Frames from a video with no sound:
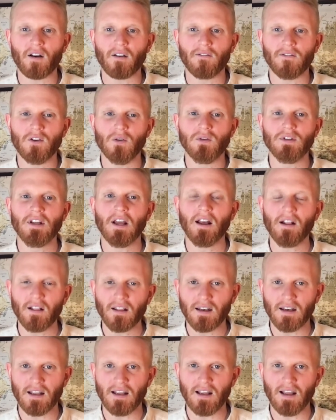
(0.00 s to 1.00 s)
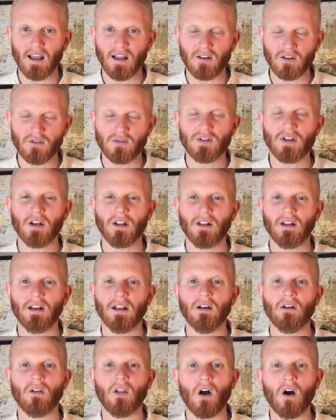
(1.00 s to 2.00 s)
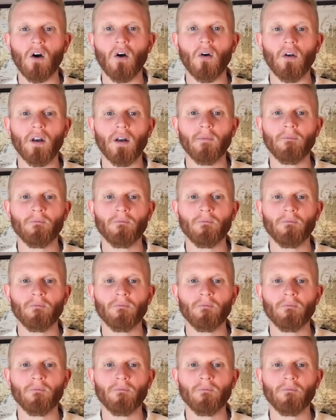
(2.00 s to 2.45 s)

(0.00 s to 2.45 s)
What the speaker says: of utility and utility alone,